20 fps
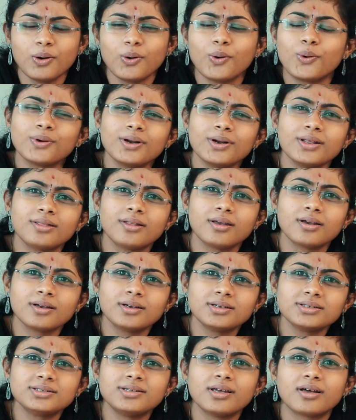Only thing
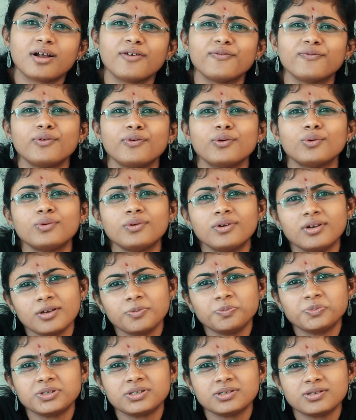is there are few
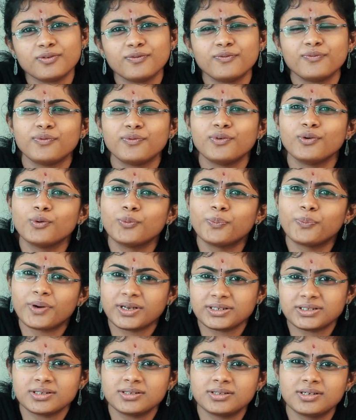tips, few
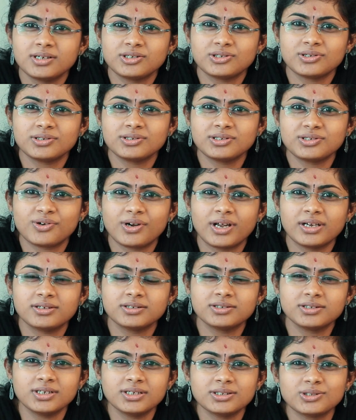presentation
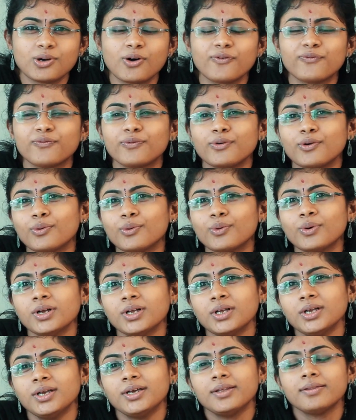strategies or few
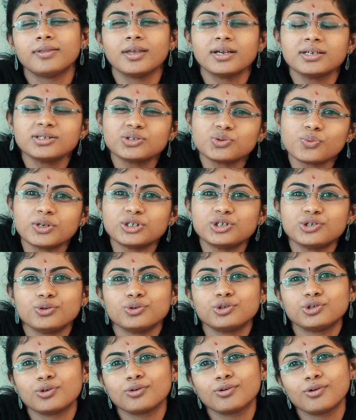things which you
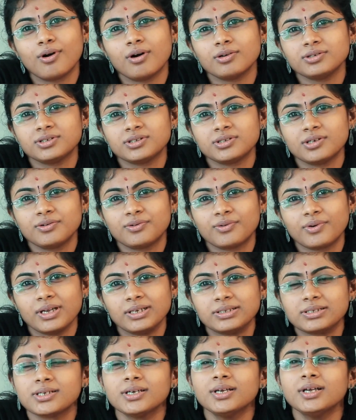should
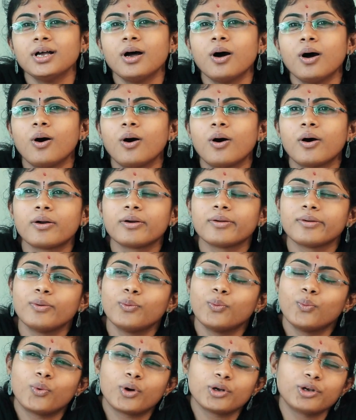concentrate, or
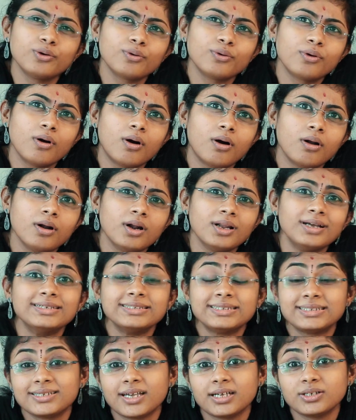what you call
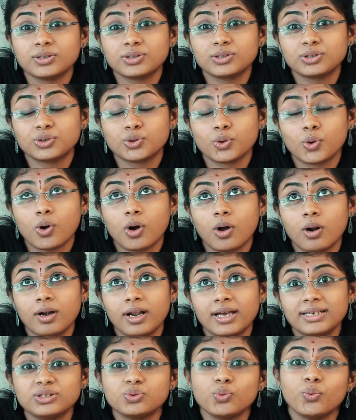so-called
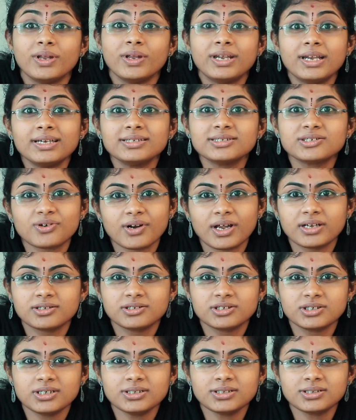as winning
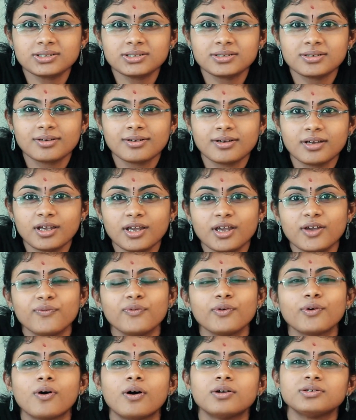strategies. If
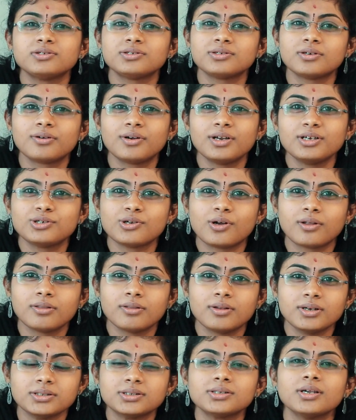you concentrate
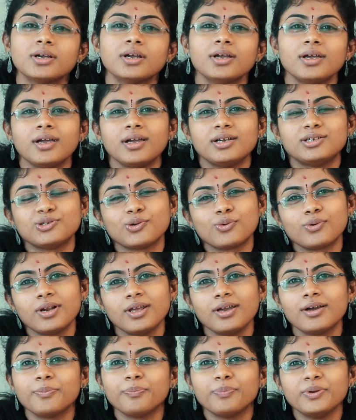on this, it's
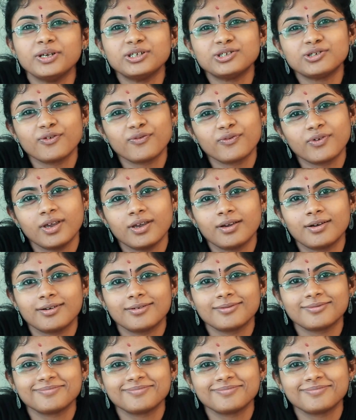only a piece of cake.